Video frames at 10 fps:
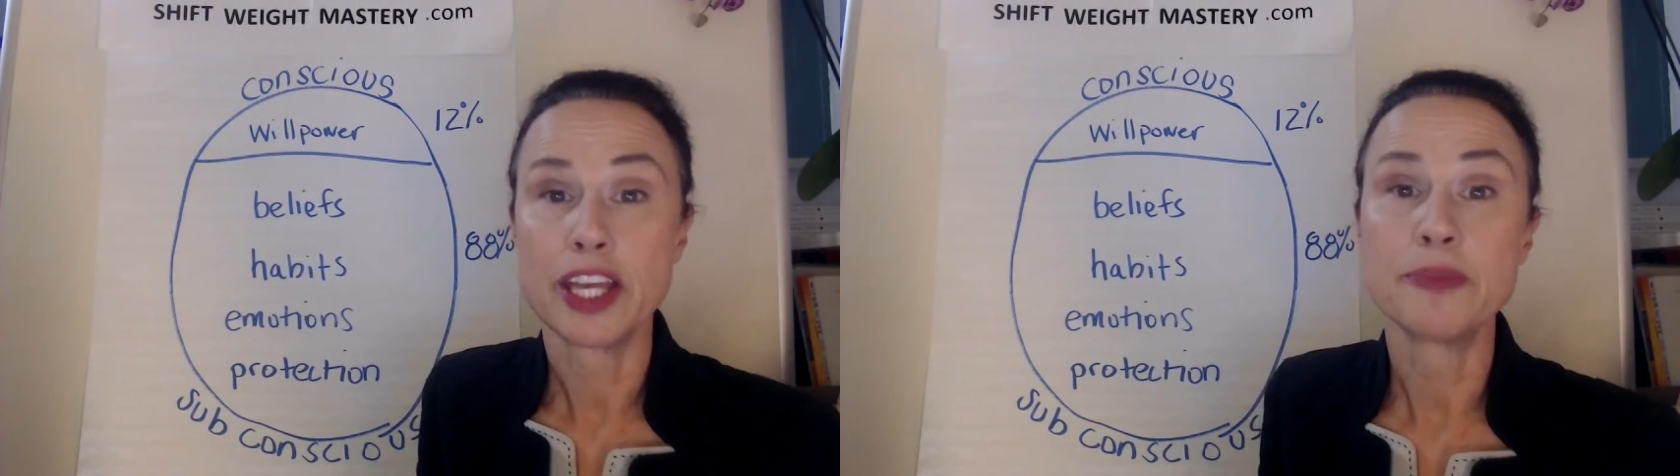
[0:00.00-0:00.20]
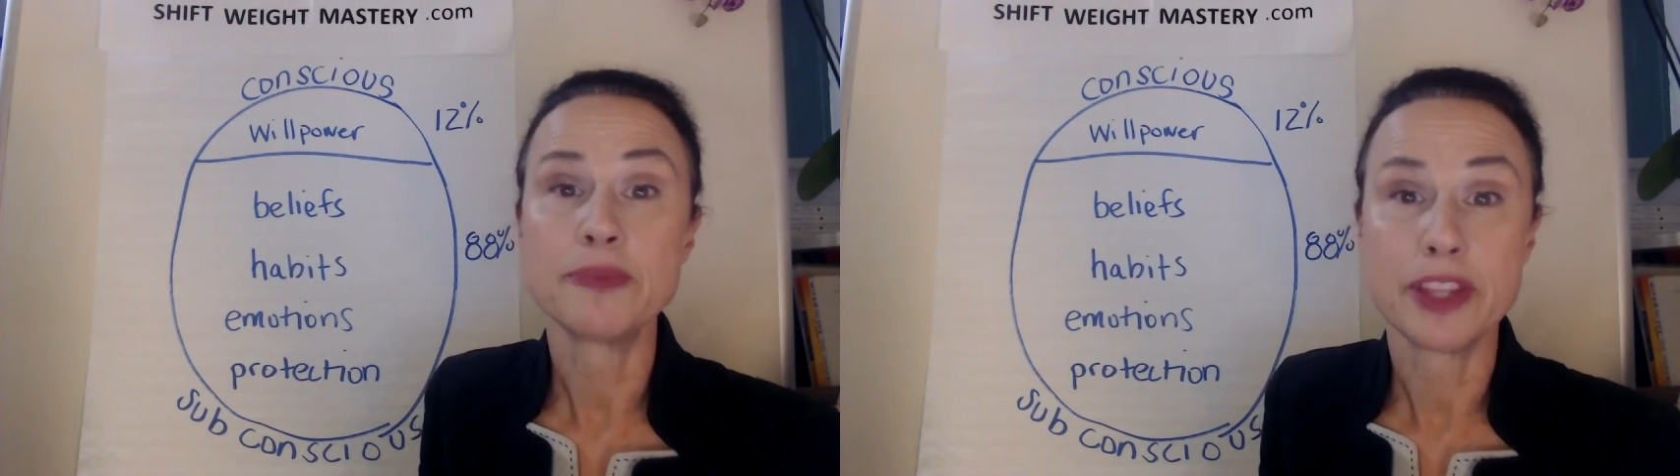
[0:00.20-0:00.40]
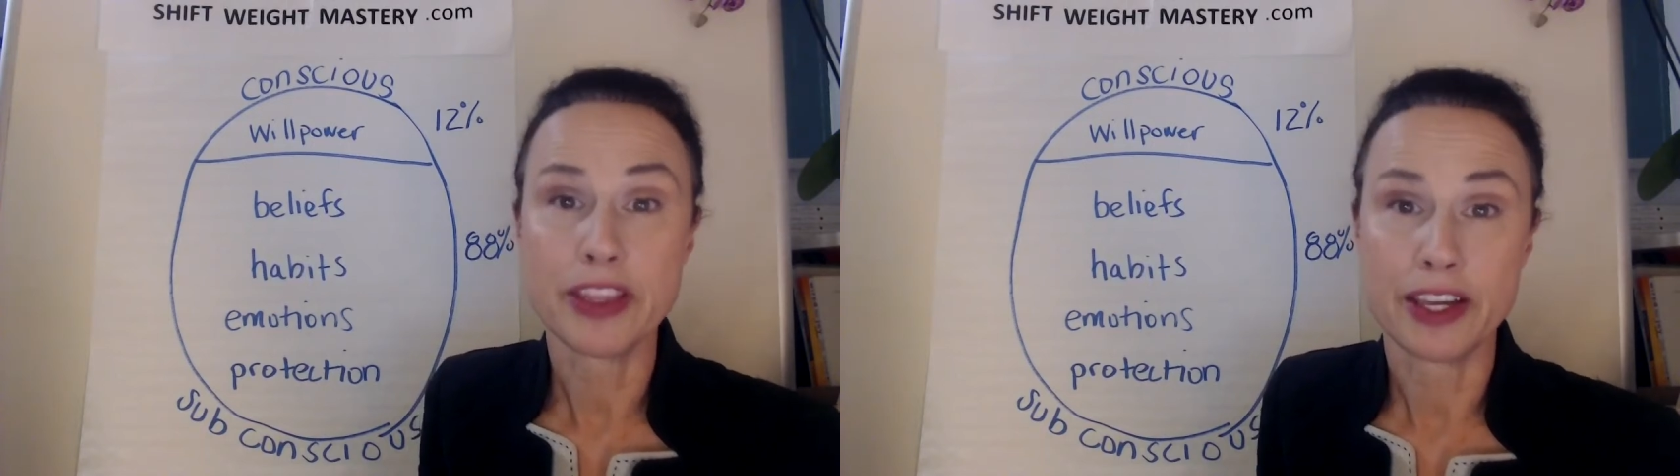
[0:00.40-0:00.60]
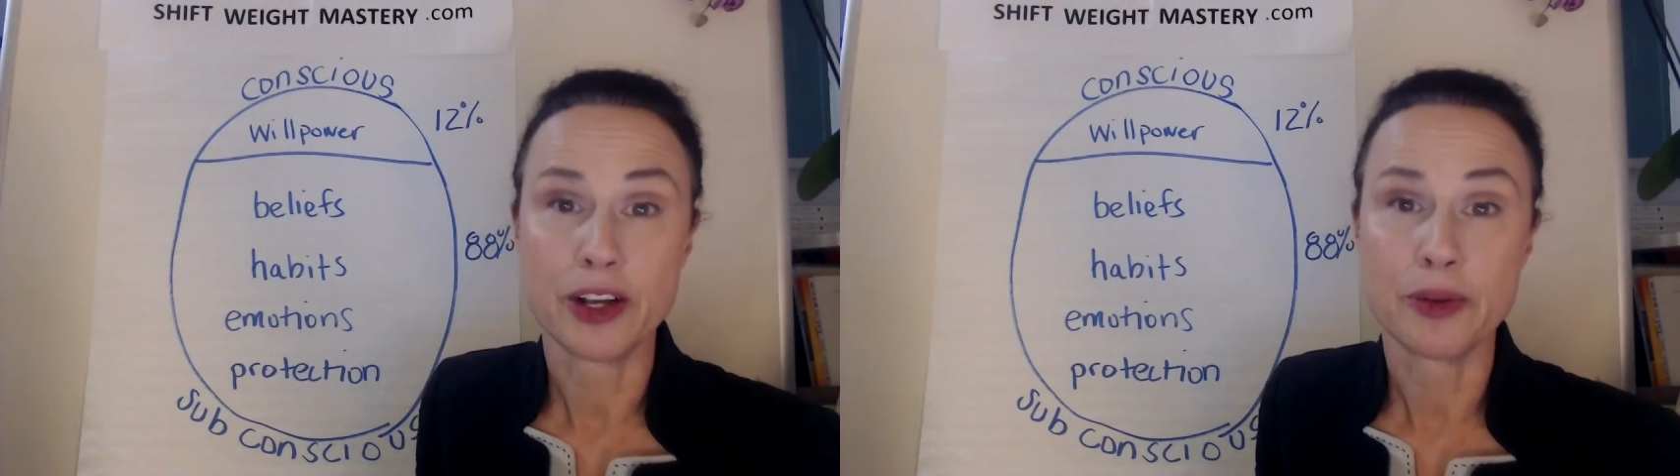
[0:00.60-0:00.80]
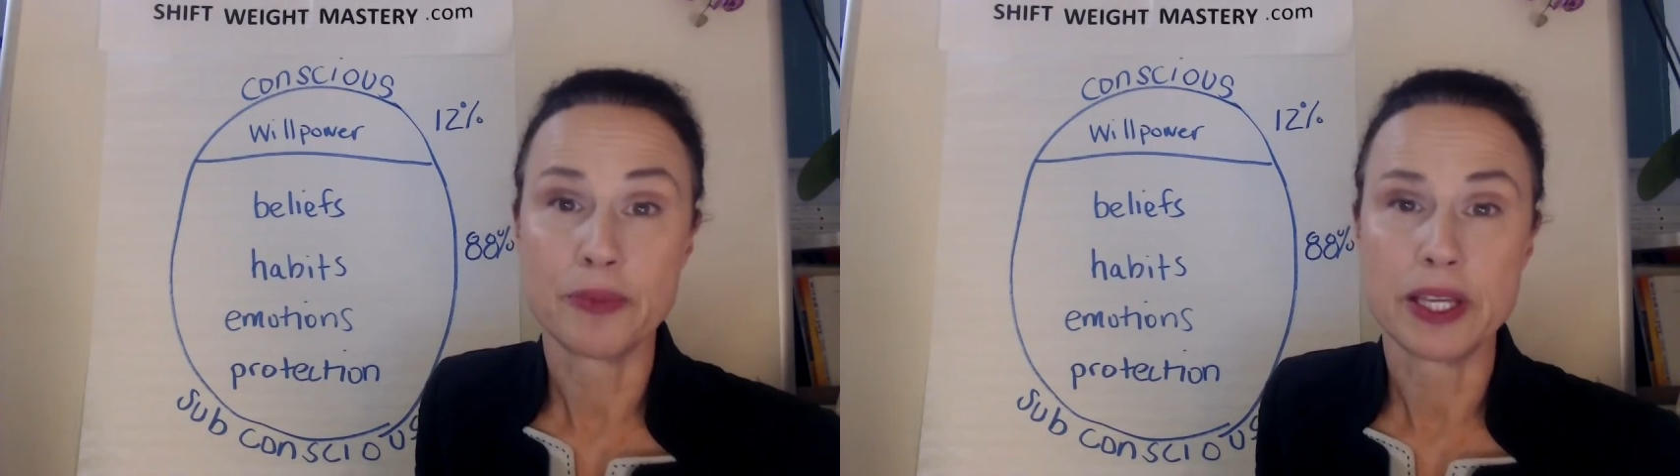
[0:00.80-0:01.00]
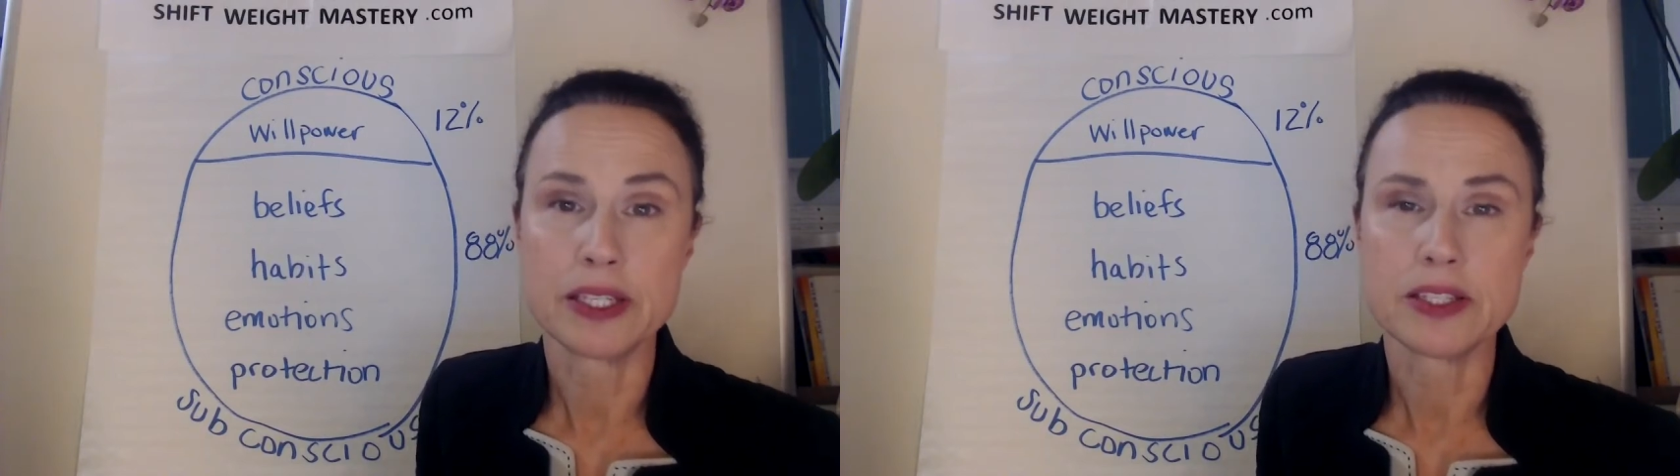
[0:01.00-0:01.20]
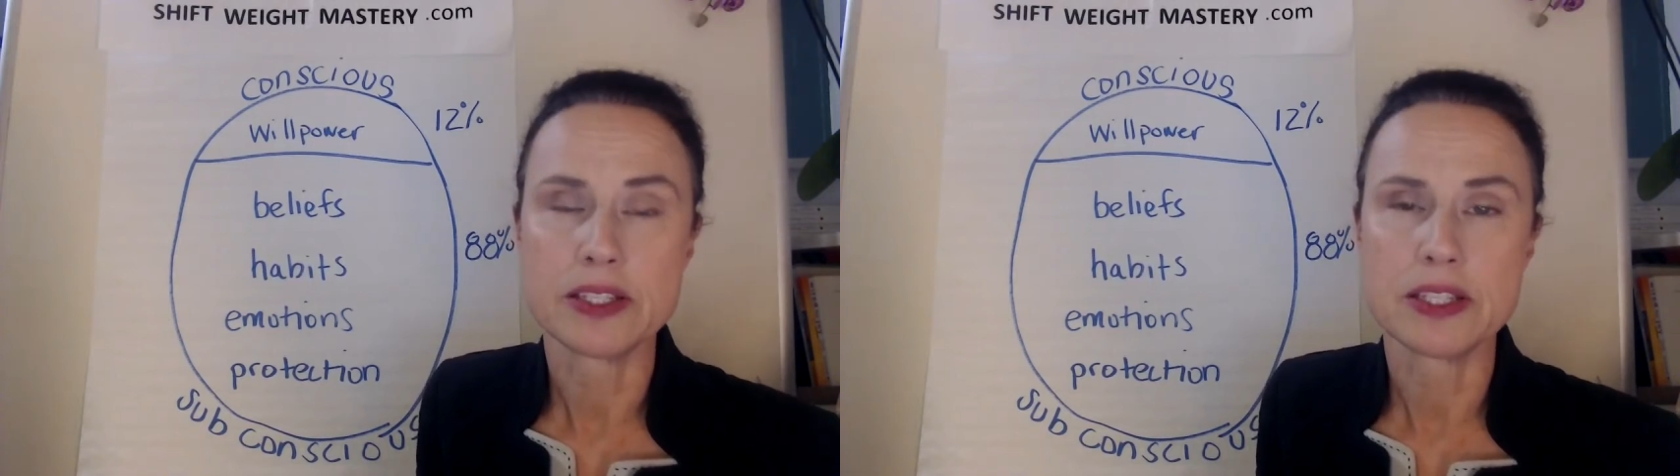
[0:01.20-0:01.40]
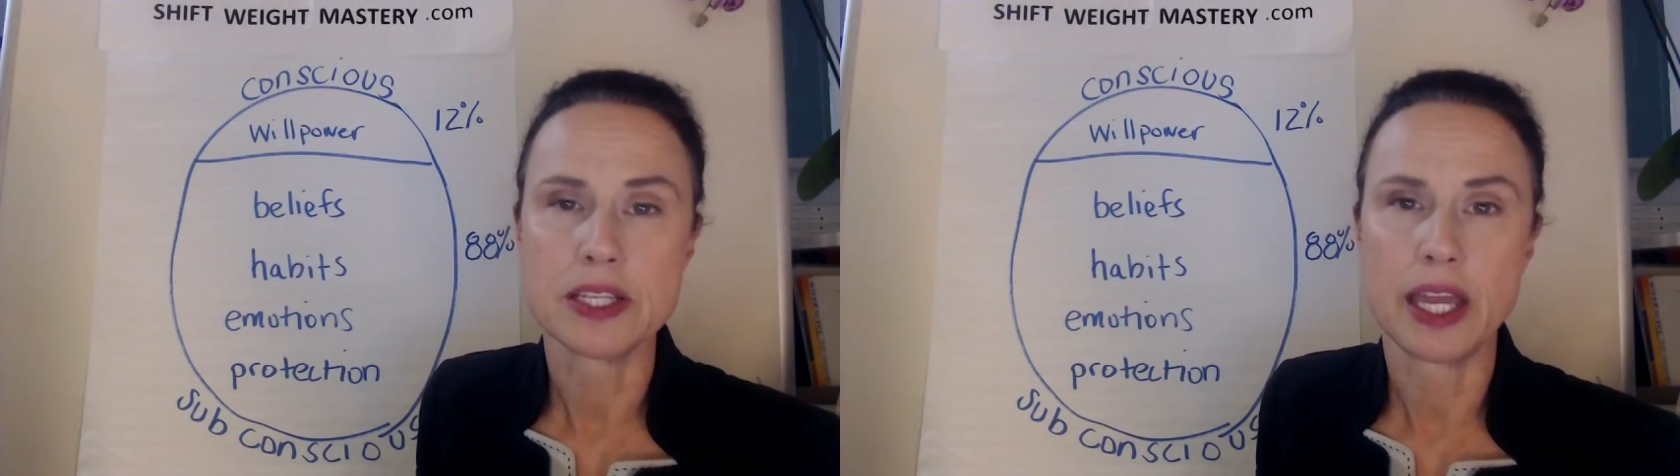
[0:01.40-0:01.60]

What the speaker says: hypnotherapist,